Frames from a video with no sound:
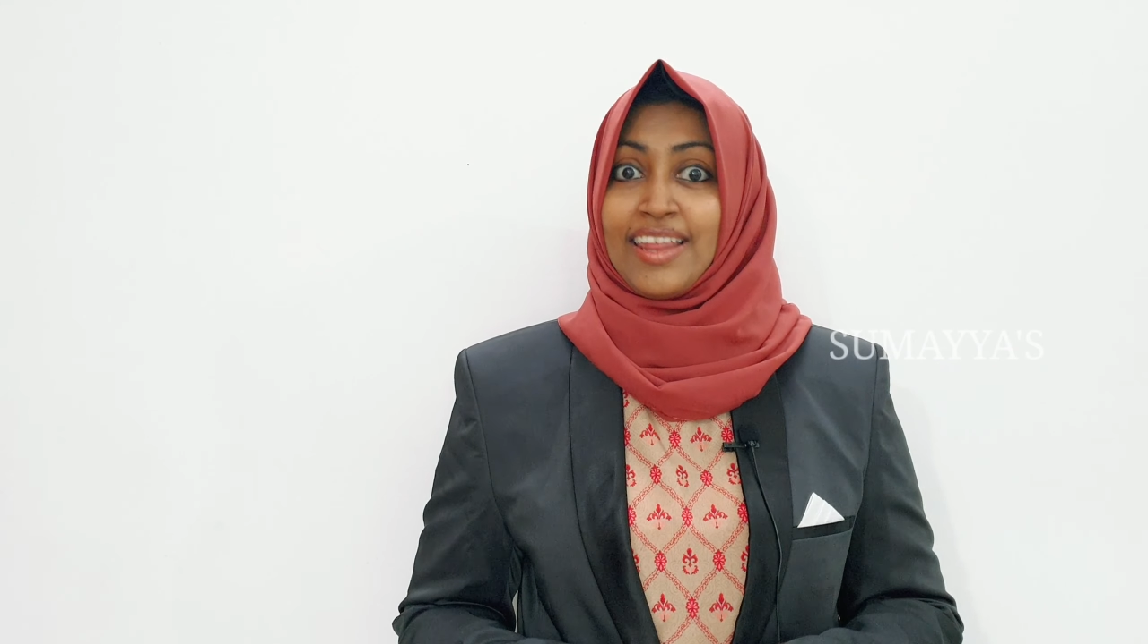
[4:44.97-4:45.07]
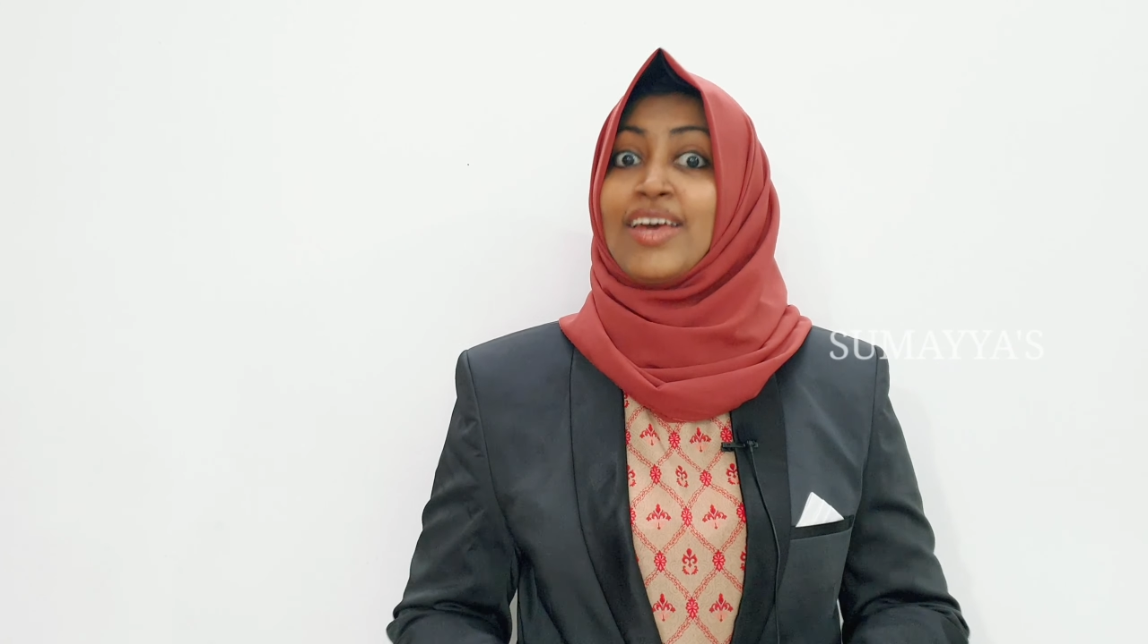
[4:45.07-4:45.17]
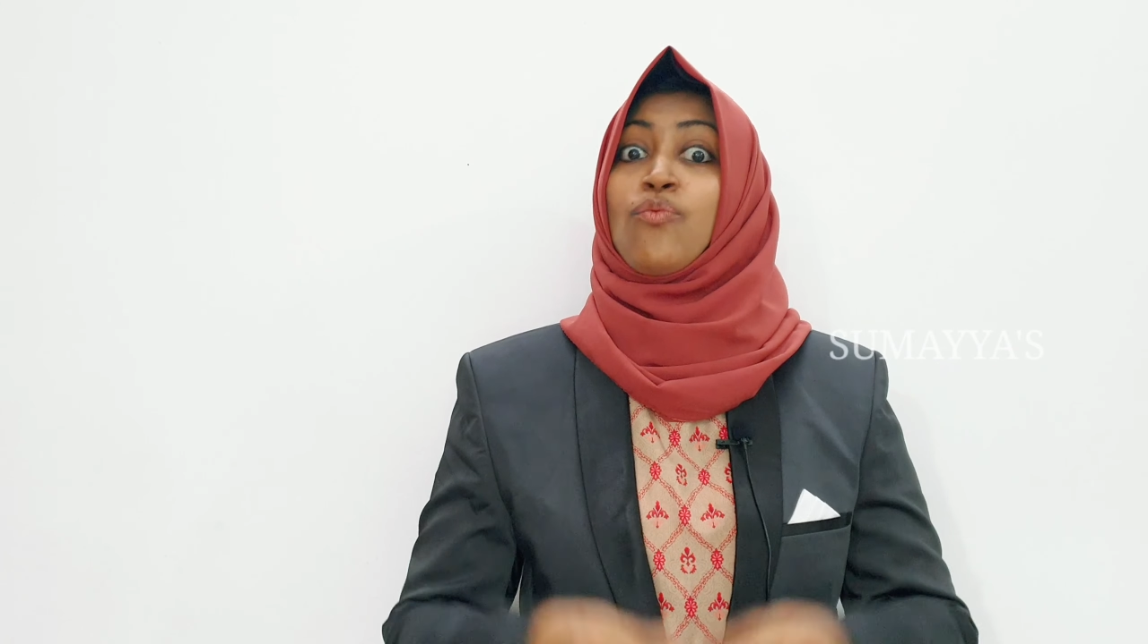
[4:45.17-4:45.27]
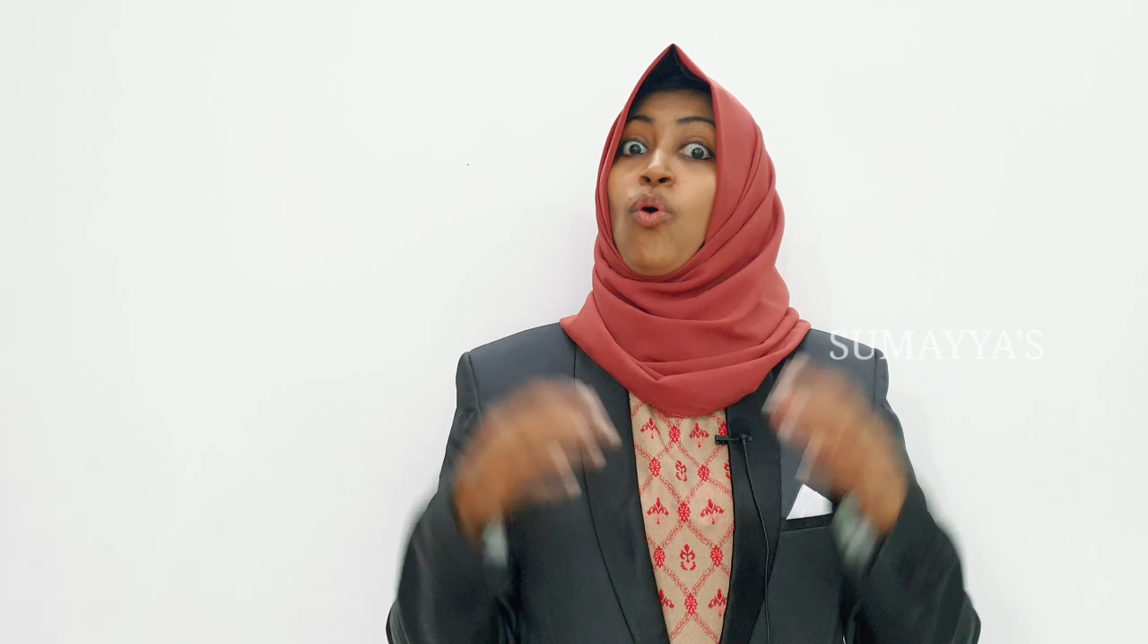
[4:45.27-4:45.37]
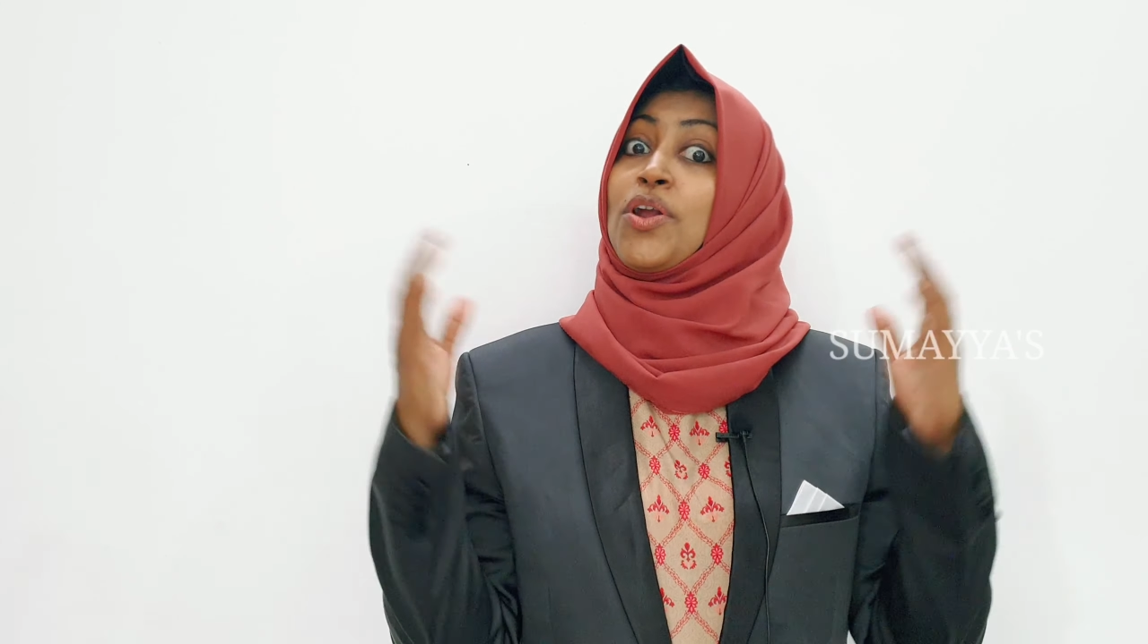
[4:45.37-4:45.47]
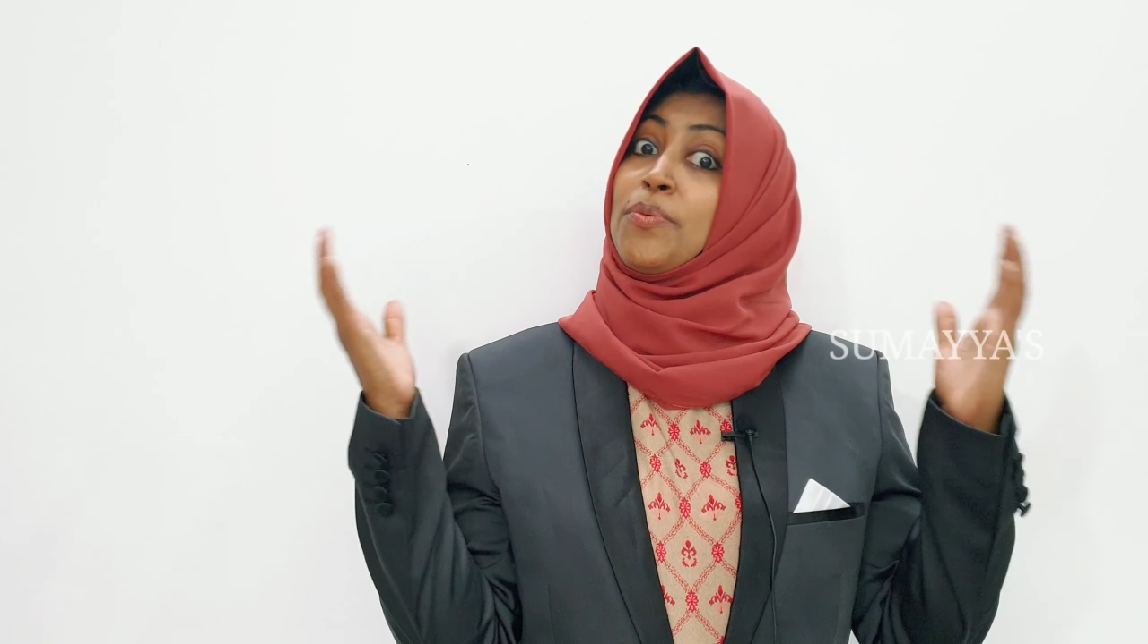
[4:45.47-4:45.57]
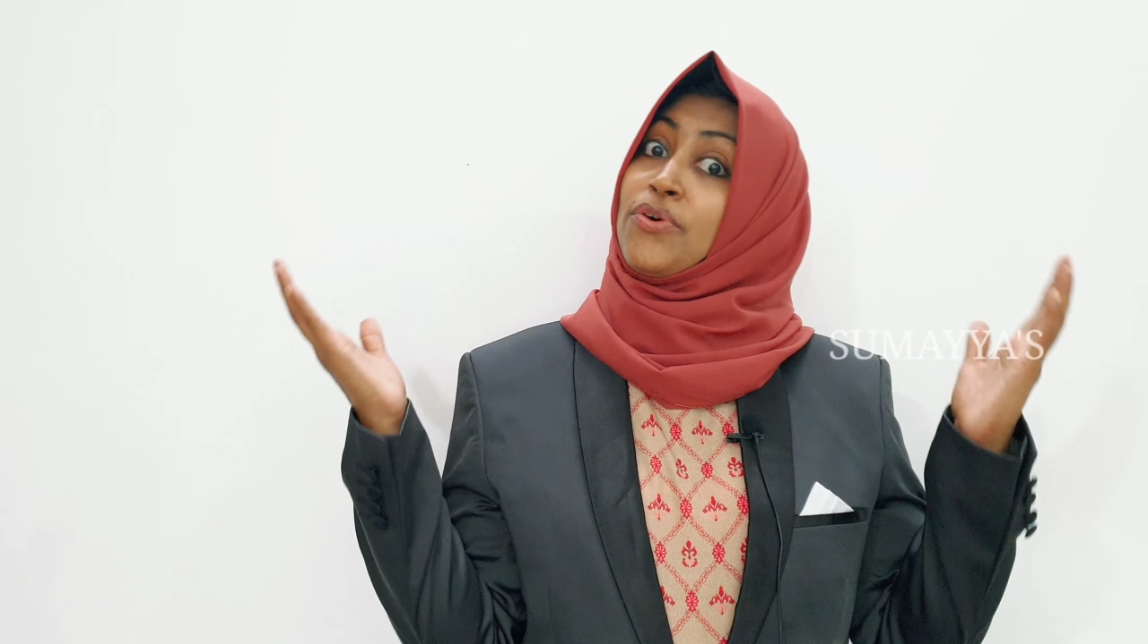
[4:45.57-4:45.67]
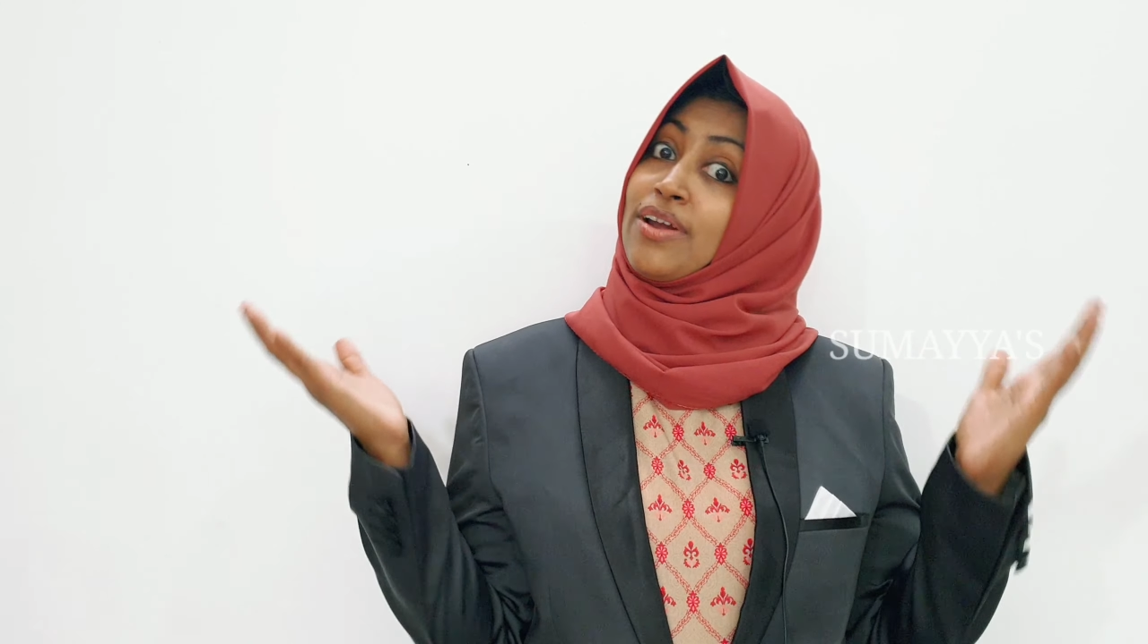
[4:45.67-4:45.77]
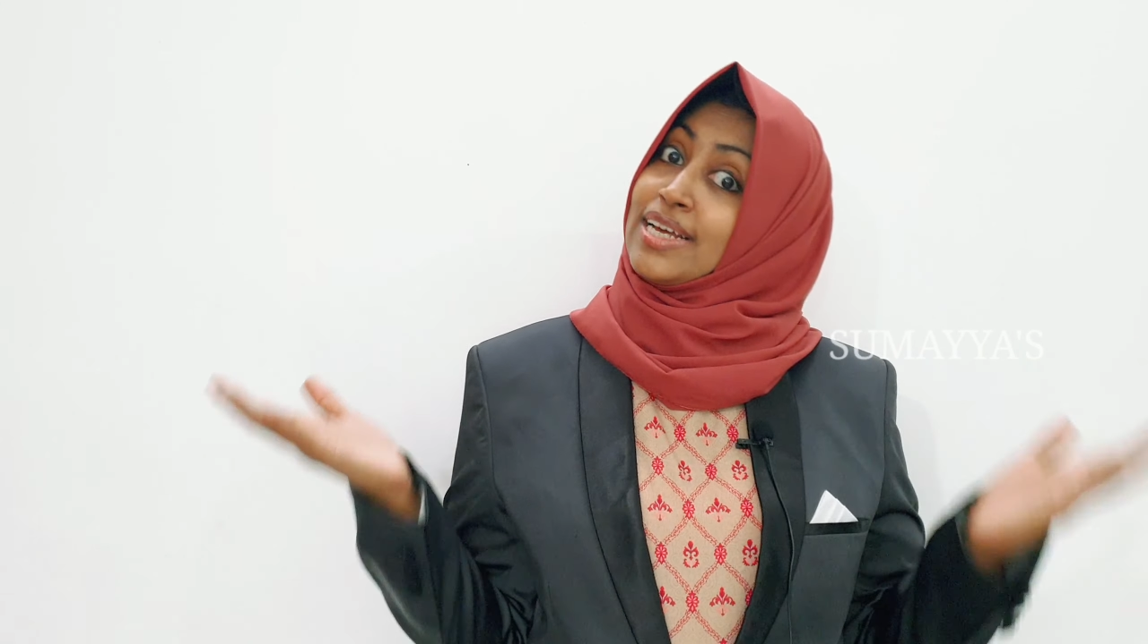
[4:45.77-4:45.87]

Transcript: Then what about